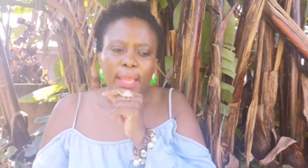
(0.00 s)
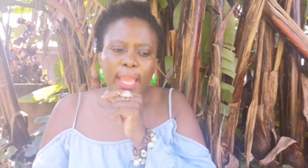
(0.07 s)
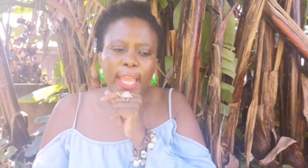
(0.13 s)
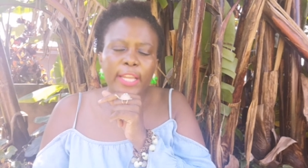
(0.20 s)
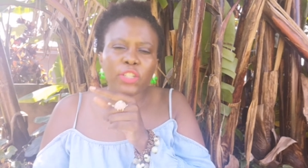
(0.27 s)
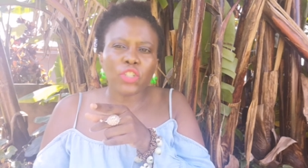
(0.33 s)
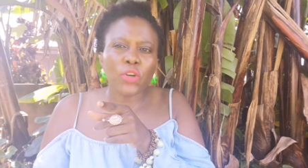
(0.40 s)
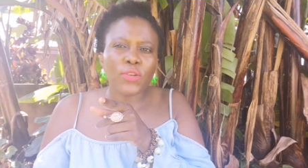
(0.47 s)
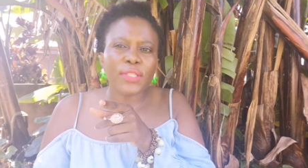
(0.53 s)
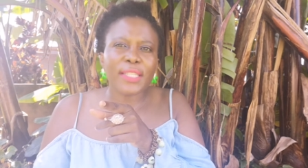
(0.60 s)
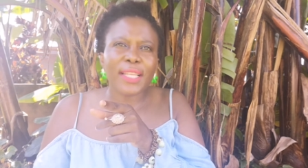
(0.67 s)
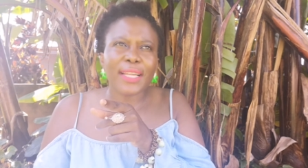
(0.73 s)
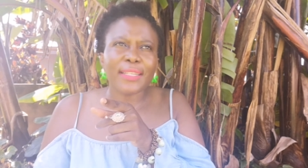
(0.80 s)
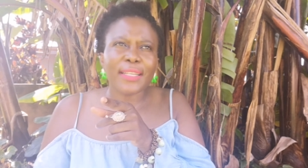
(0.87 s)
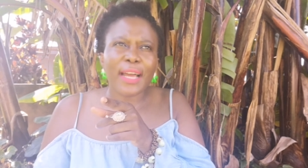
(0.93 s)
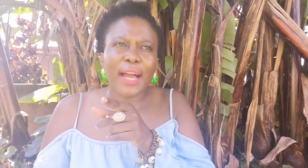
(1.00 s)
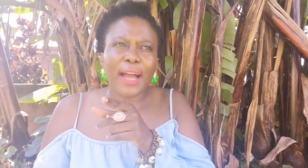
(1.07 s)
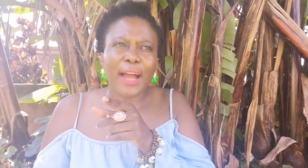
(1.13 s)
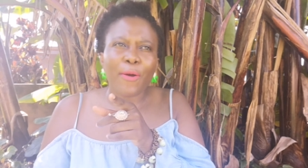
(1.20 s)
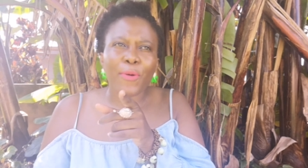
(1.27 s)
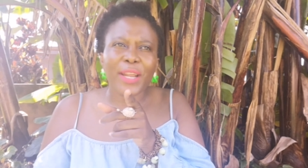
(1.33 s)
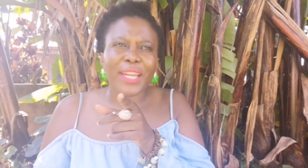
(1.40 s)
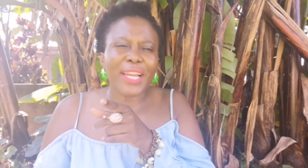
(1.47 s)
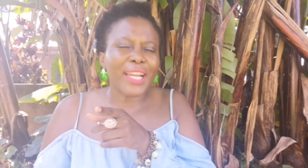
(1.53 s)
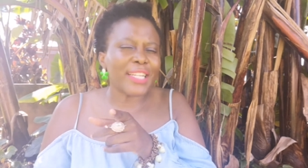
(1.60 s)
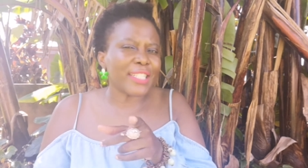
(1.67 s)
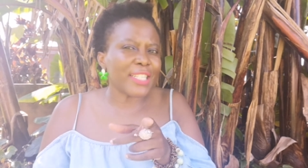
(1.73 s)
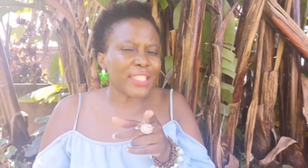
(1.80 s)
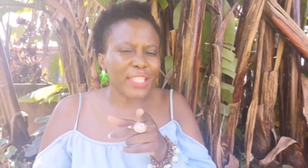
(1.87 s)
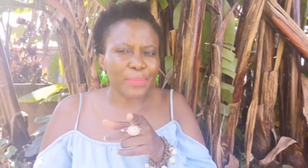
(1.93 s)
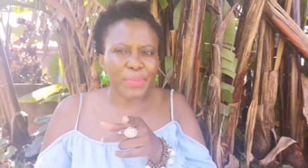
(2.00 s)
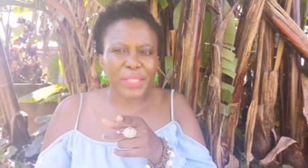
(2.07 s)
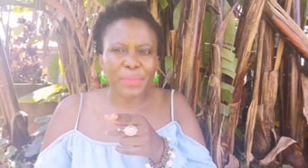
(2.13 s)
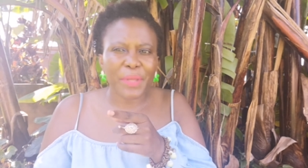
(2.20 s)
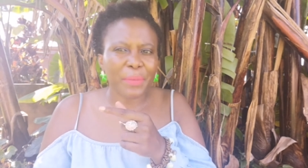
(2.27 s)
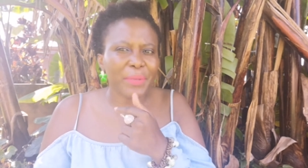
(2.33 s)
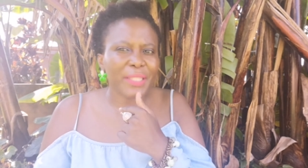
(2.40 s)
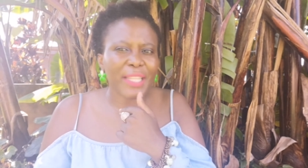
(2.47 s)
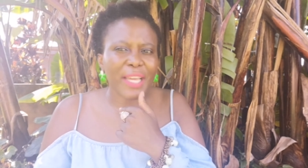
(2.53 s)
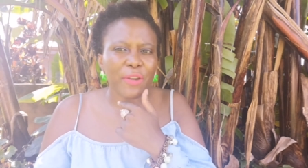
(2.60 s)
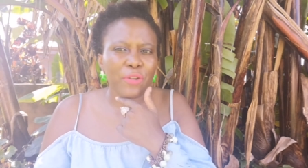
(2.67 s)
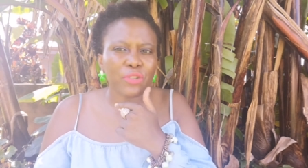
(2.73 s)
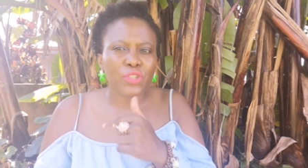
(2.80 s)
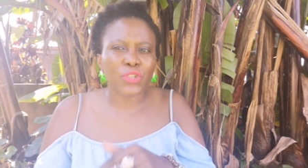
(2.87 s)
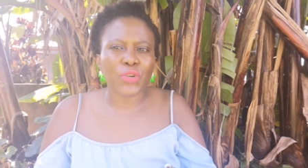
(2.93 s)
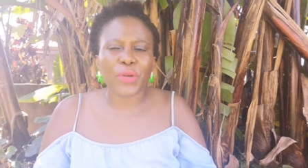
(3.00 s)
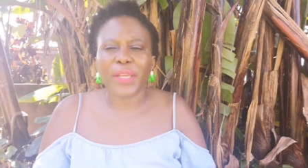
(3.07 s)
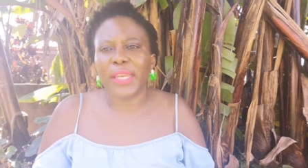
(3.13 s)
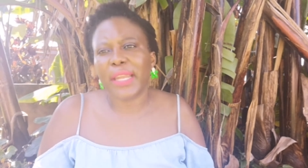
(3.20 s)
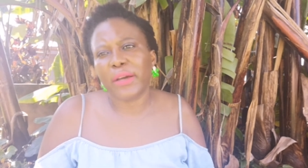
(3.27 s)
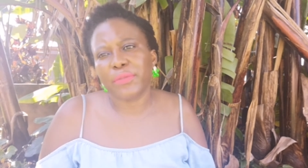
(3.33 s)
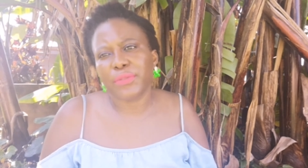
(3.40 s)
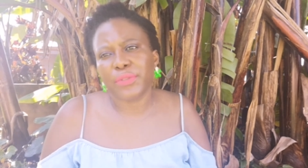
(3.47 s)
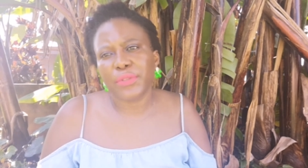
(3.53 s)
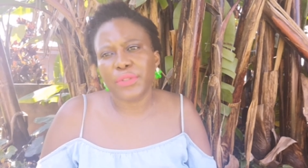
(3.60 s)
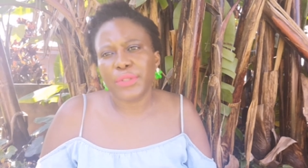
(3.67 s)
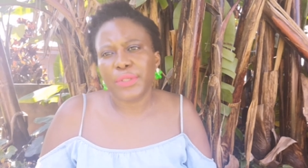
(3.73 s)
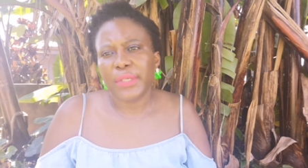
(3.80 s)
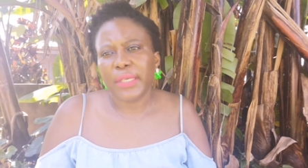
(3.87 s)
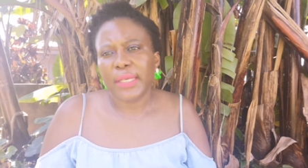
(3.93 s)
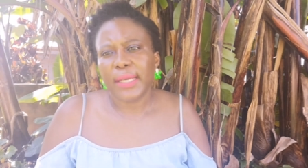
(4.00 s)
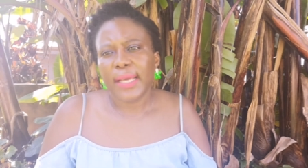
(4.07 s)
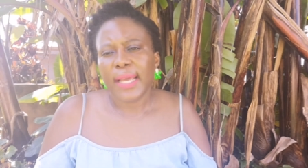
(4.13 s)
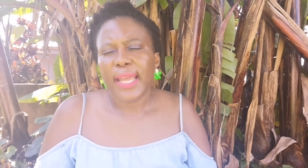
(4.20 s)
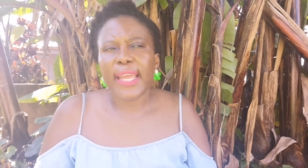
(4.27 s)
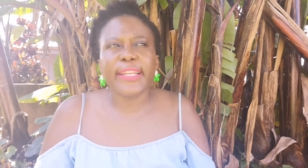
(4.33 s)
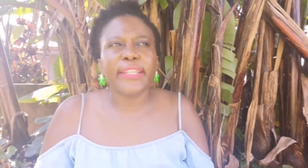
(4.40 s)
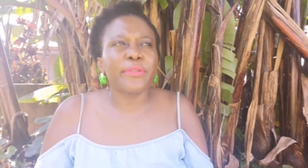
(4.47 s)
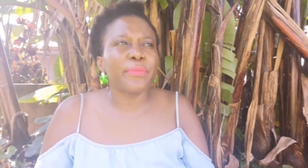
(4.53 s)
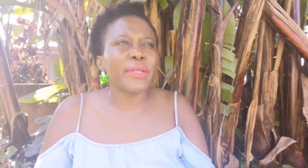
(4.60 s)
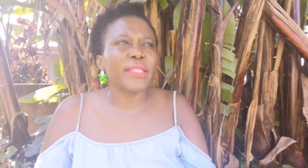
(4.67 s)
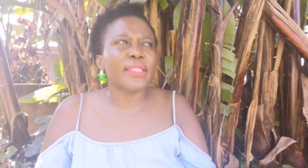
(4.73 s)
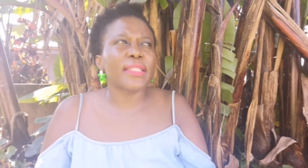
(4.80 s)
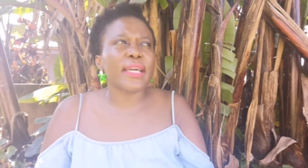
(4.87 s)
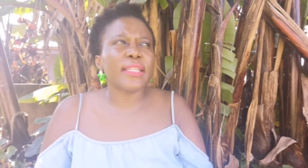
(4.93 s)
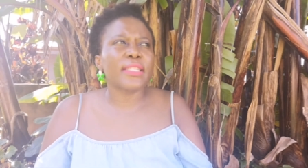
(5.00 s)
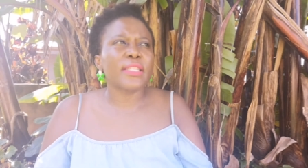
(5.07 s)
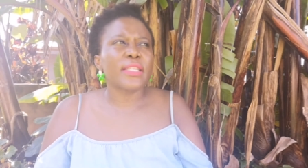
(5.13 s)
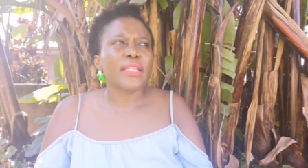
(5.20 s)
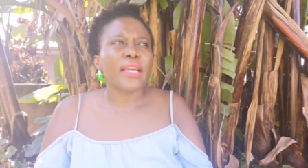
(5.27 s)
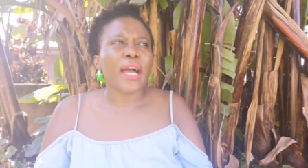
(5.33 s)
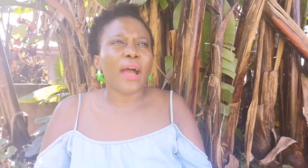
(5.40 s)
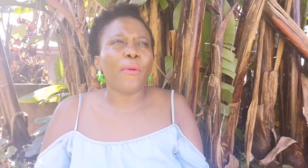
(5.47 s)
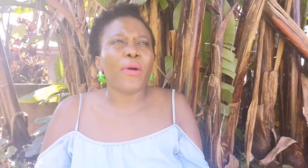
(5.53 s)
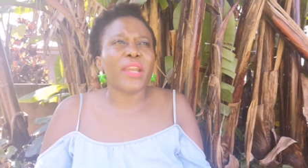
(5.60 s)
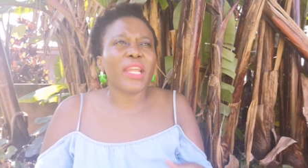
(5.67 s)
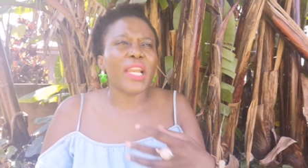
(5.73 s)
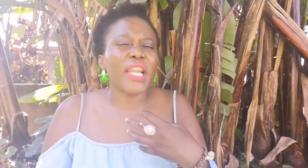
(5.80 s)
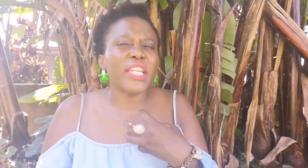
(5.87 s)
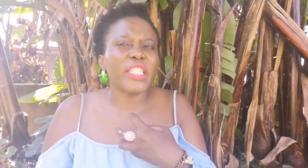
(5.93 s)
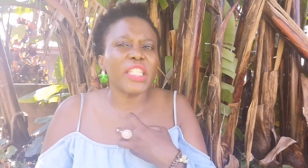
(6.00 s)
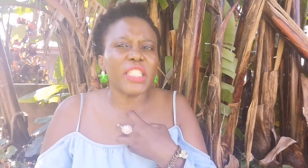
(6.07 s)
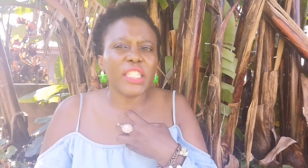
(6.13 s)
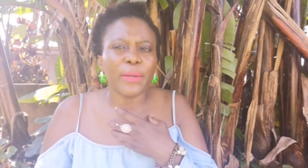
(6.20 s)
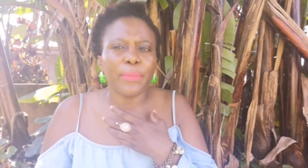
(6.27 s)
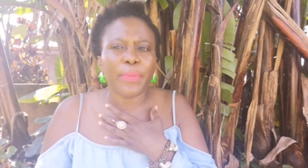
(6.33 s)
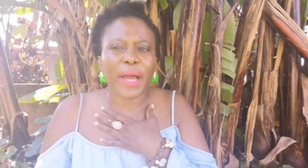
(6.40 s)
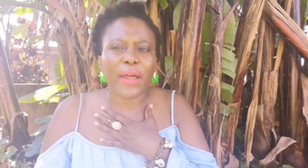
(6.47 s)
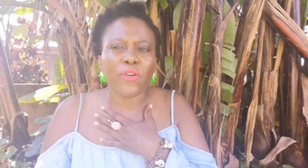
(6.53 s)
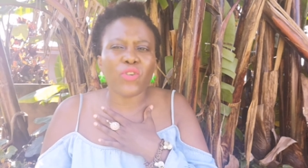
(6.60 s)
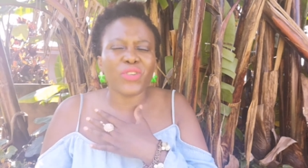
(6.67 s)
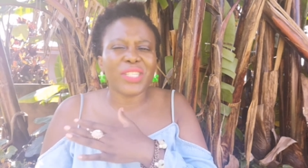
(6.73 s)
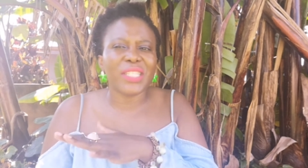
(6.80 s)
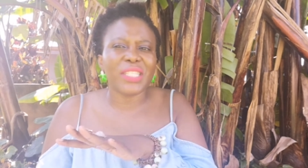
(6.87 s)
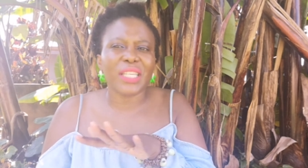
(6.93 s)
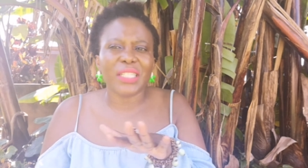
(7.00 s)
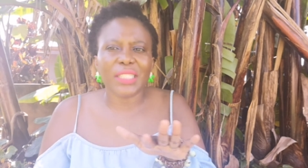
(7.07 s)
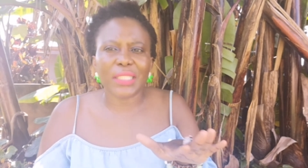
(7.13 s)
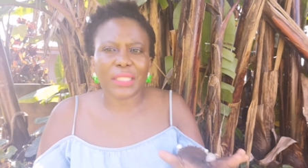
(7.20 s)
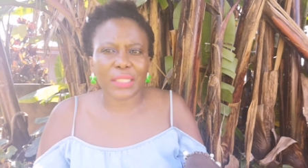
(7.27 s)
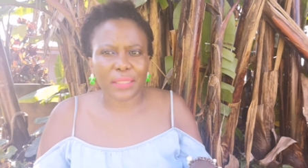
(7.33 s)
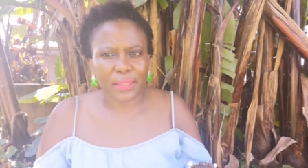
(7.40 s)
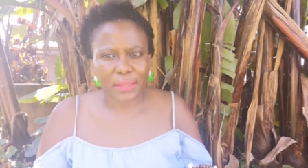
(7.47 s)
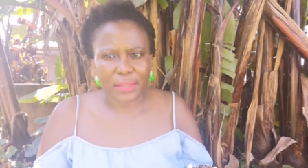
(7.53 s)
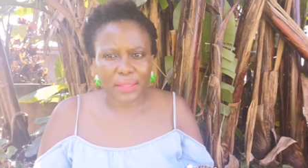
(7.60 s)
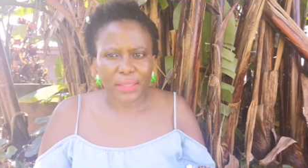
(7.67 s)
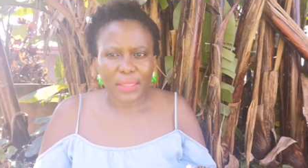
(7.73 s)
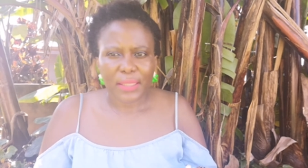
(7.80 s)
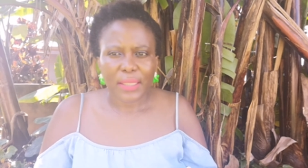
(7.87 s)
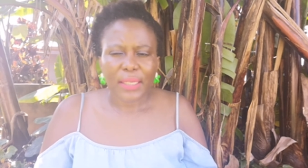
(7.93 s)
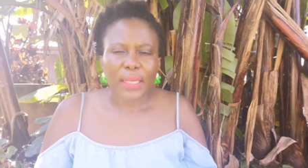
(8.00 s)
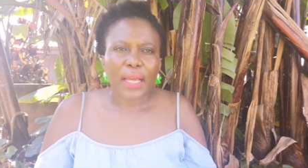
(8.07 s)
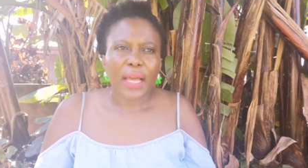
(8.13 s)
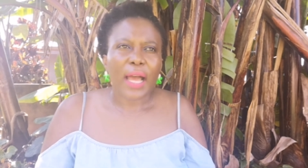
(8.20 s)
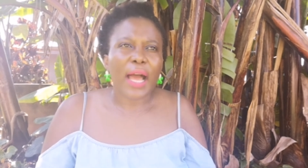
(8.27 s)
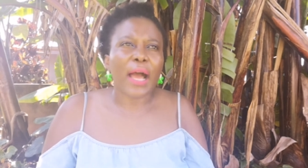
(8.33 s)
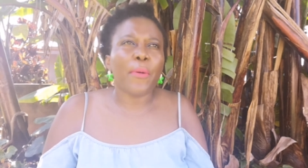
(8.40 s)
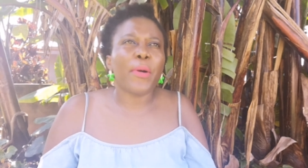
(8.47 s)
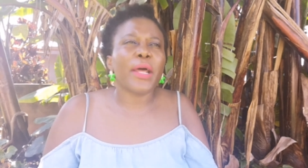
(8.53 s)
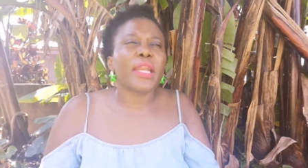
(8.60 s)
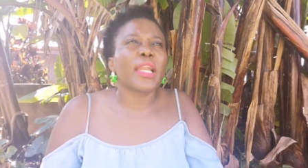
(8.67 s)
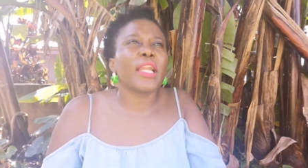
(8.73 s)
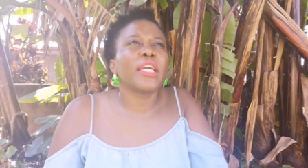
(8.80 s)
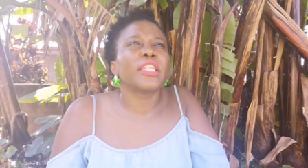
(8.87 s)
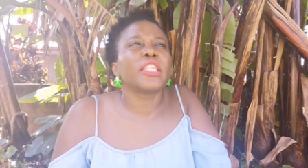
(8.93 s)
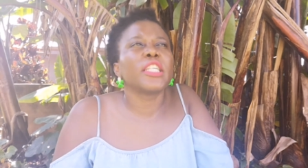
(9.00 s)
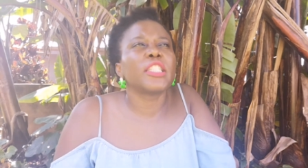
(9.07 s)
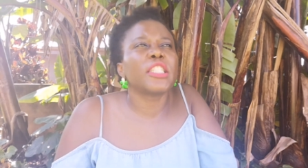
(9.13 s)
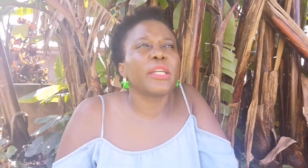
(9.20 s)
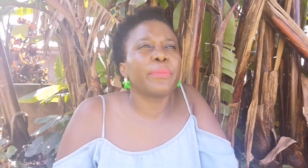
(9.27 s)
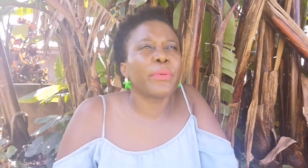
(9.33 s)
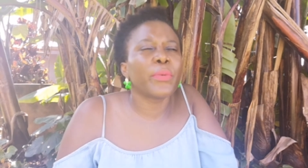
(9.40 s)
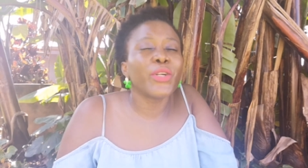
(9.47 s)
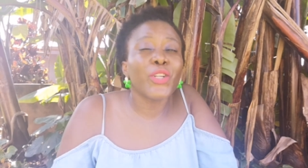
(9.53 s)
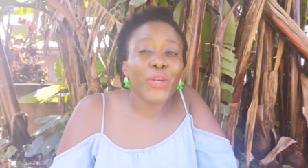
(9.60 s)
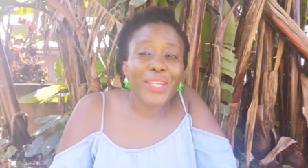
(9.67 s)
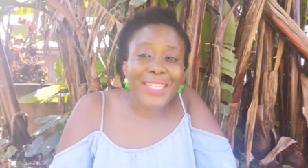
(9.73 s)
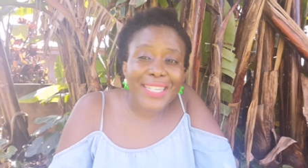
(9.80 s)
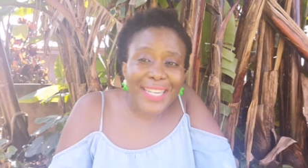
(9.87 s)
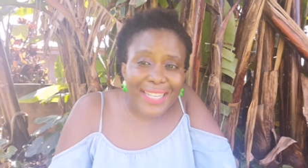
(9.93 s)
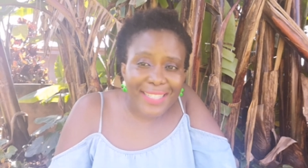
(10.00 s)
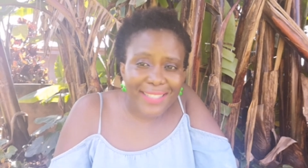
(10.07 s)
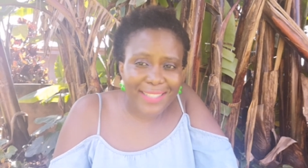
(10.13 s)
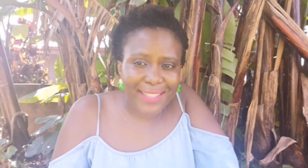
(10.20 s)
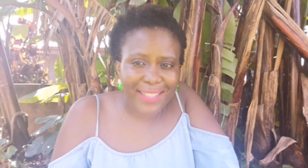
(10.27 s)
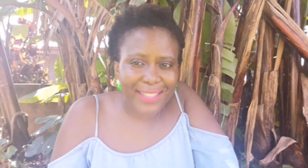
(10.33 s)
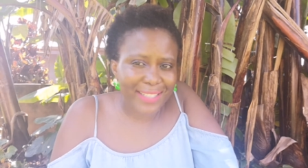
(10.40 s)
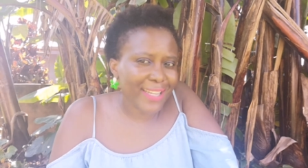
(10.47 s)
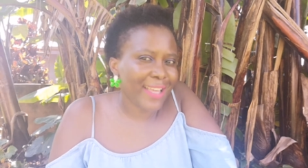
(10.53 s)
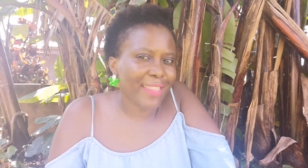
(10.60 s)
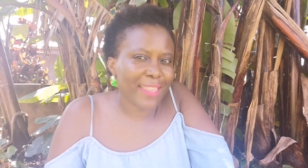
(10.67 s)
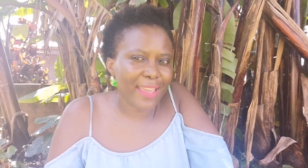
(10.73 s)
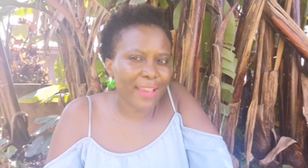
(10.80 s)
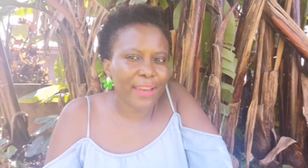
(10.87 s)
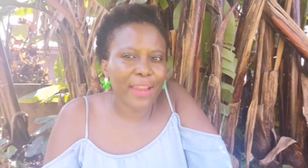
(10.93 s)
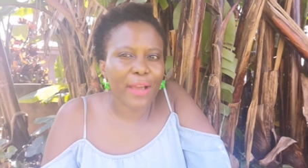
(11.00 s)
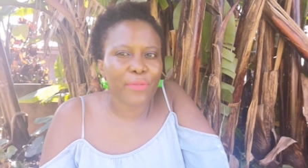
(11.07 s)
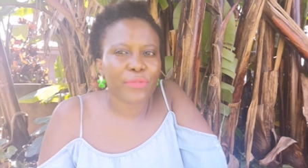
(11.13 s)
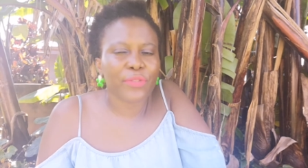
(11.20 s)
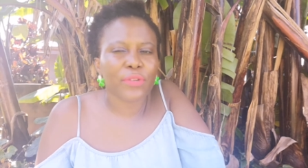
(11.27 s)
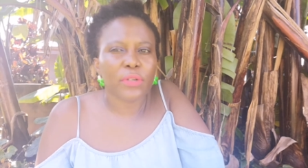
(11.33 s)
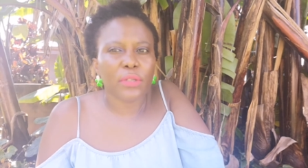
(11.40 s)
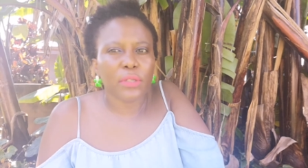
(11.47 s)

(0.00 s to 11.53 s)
it shows that our relationships, maybe they're not strong enough. It means that our relationship are not sealed. Our relationship, we don't trust each other enough.